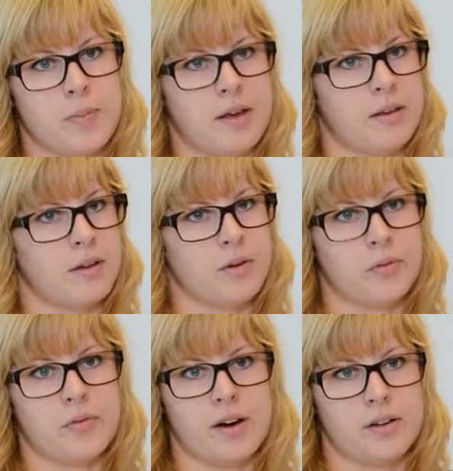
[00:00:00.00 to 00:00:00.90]
banking,
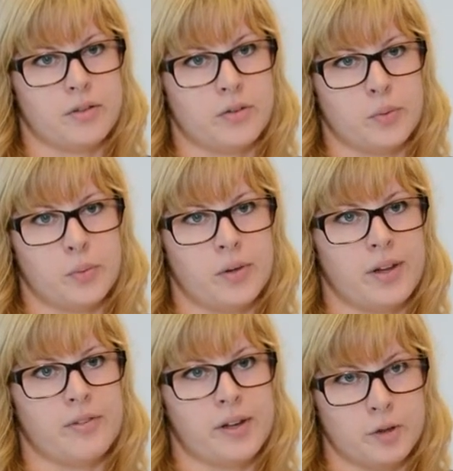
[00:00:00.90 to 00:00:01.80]
or finance, or
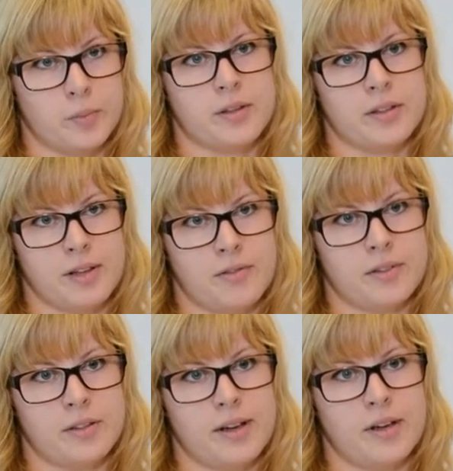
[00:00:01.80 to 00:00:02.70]
whatever else, but it
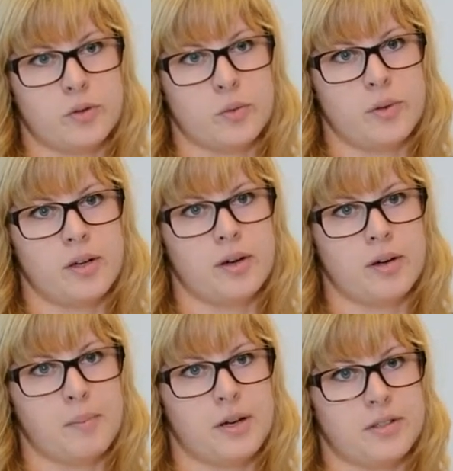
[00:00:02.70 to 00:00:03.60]
definitely has to be
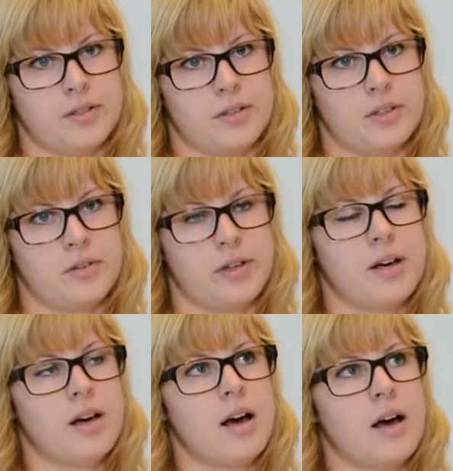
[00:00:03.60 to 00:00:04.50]
a master's degree.
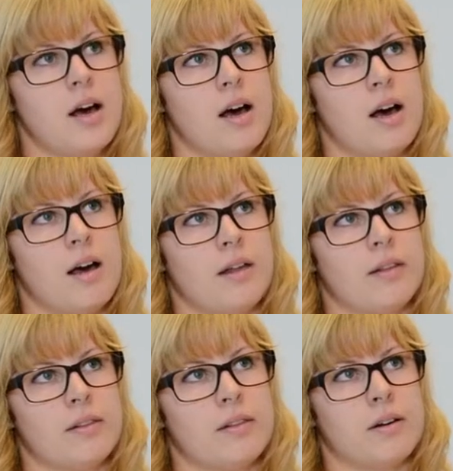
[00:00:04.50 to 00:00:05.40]

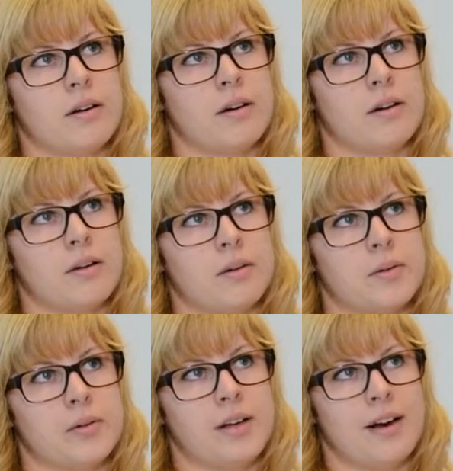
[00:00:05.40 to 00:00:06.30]
And uh,
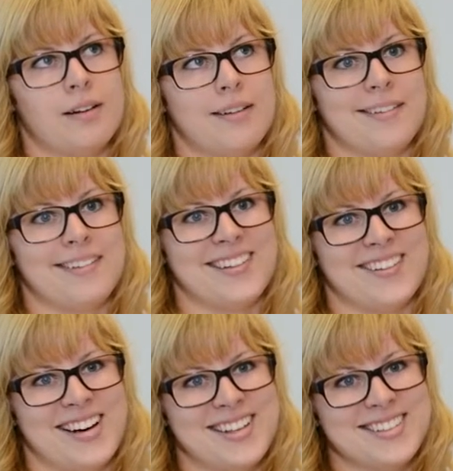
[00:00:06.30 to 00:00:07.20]
regarding
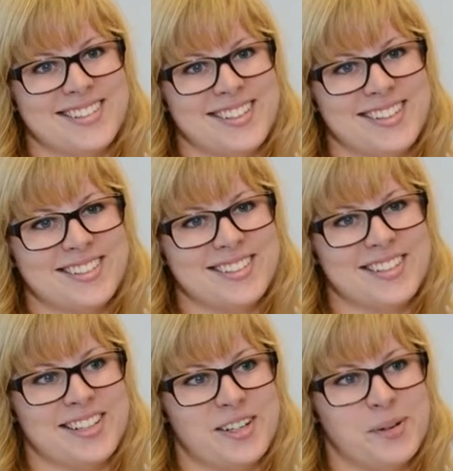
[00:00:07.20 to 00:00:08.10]
your other skills,
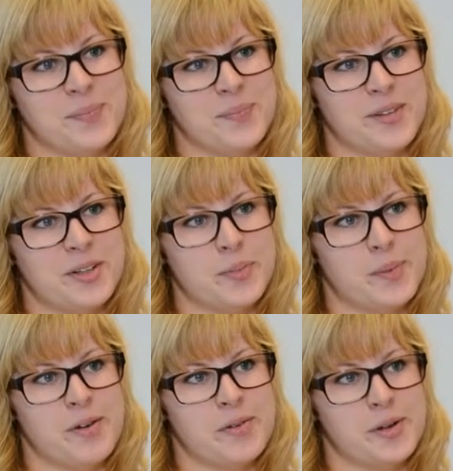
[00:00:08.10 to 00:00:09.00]
um, it's
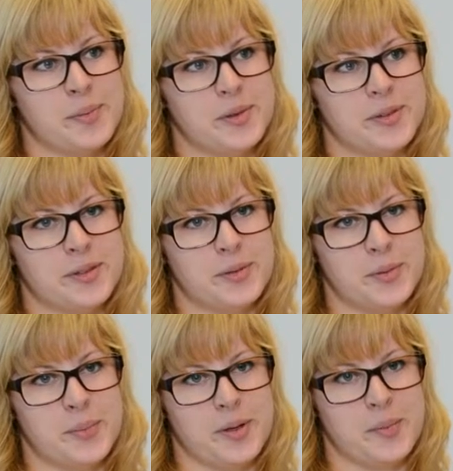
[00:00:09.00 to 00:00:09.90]
preferable that you
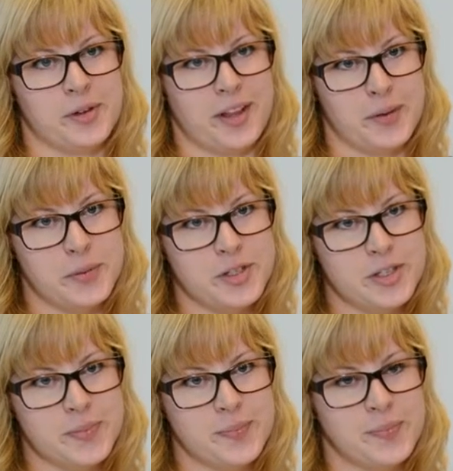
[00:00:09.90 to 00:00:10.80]
speak more
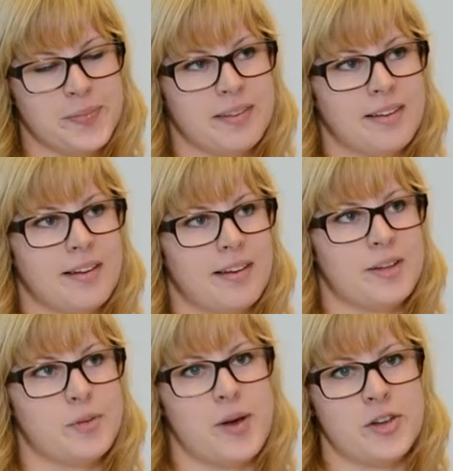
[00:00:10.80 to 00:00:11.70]
languages,
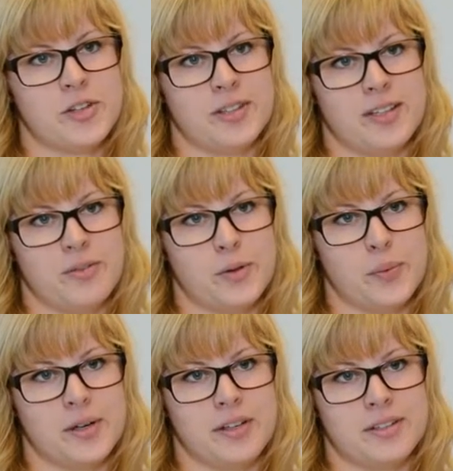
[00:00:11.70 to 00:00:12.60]
especially if you
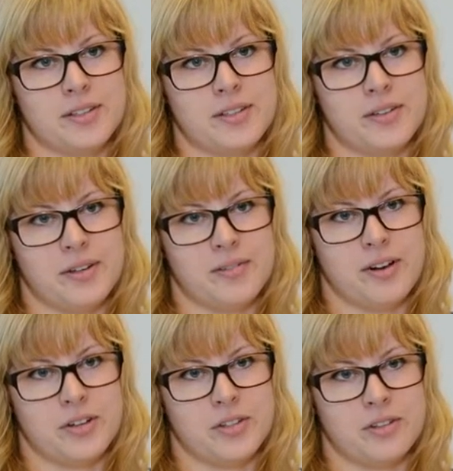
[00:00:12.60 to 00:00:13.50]
work in the steering
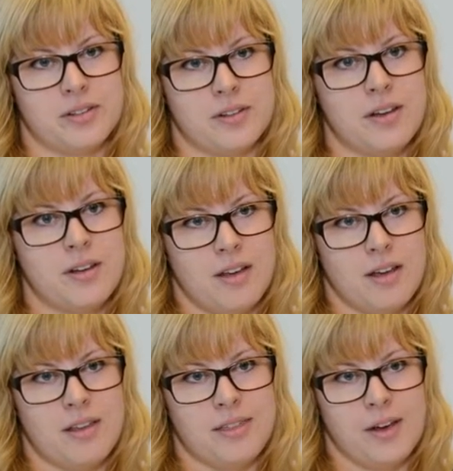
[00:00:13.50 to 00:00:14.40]
function
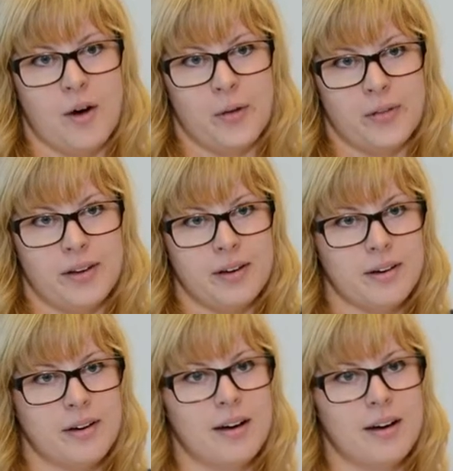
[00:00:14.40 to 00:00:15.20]
in the holding.